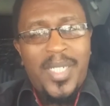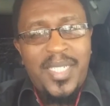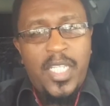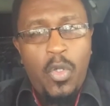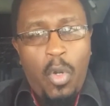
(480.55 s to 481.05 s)

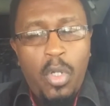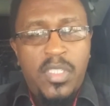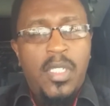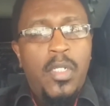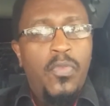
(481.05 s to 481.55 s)
taking
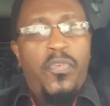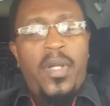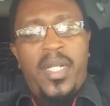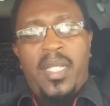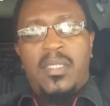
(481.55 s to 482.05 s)
oaths to
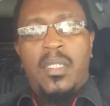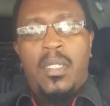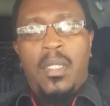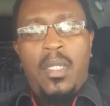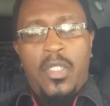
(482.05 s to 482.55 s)
foreigners.
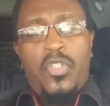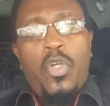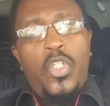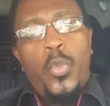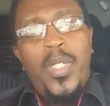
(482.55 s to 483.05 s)

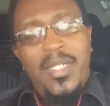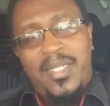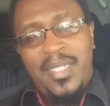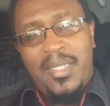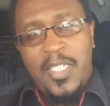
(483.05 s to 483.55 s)
So you will
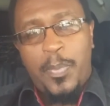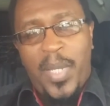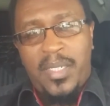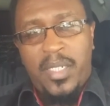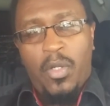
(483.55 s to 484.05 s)
see this
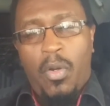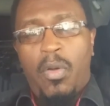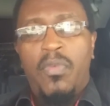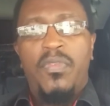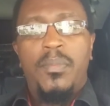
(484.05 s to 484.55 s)
pattern
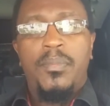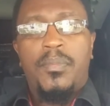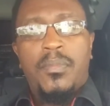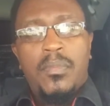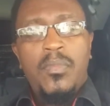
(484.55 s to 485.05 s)
of
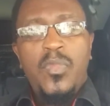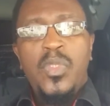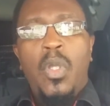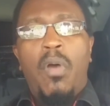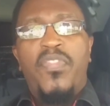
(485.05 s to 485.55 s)

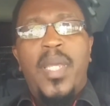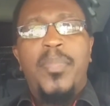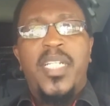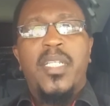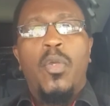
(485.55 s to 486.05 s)
them
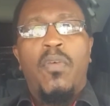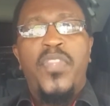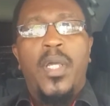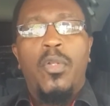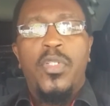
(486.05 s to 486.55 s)
taking off
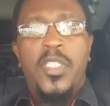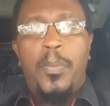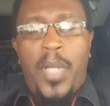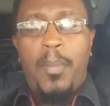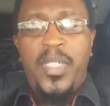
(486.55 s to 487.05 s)
their clothes in
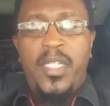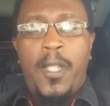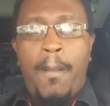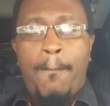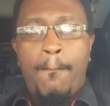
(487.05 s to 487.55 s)
public,
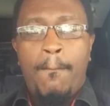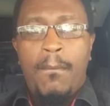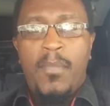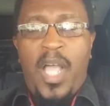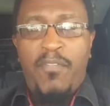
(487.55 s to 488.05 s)

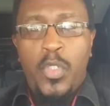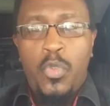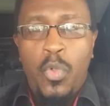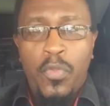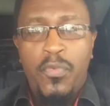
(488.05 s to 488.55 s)
having
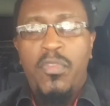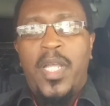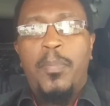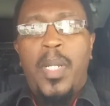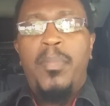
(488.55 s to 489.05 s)
to go through
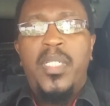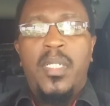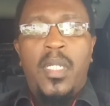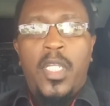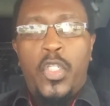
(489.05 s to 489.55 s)
that public
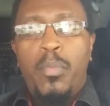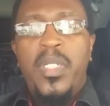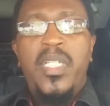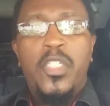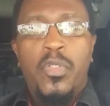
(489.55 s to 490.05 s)

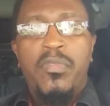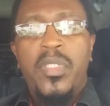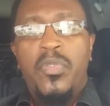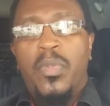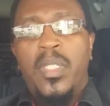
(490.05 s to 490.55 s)
humiliation
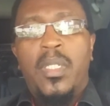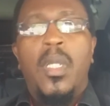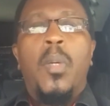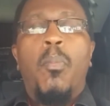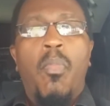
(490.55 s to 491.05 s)
ritual
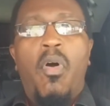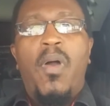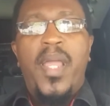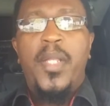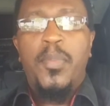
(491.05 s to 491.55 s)
more
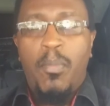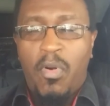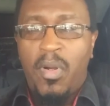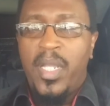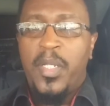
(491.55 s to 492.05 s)
and
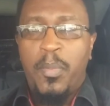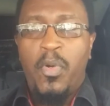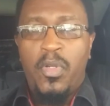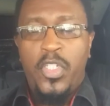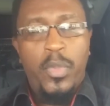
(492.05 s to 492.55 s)
more and
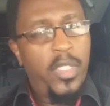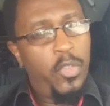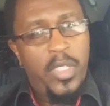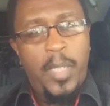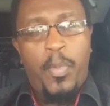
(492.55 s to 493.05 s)
more.
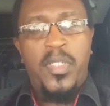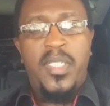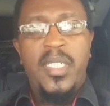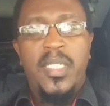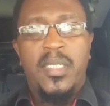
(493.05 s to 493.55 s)
You'll keep on
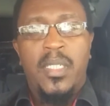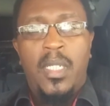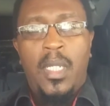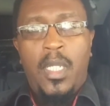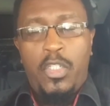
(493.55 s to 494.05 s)
seeing it.
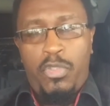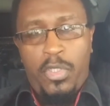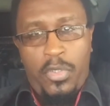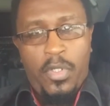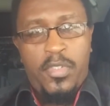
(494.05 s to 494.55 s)

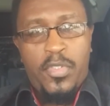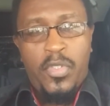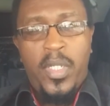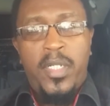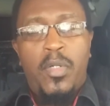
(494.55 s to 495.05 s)
You also
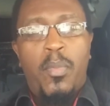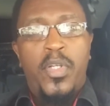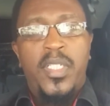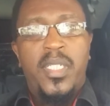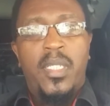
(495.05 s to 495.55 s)
saw Eric
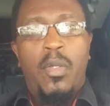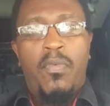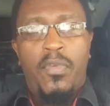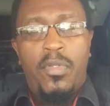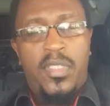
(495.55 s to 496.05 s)
Omondi taking
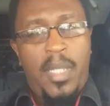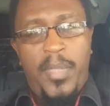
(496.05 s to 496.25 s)
off clothes,